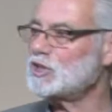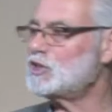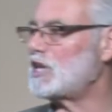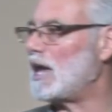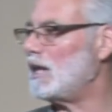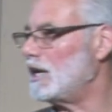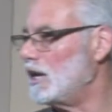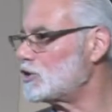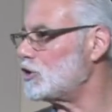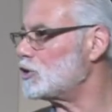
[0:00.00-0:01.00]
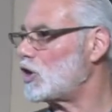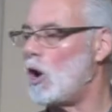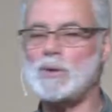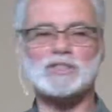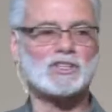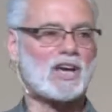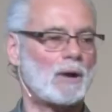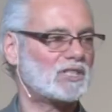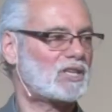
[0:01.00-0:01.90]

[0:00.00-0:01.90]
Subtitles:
is telling us there's going to come a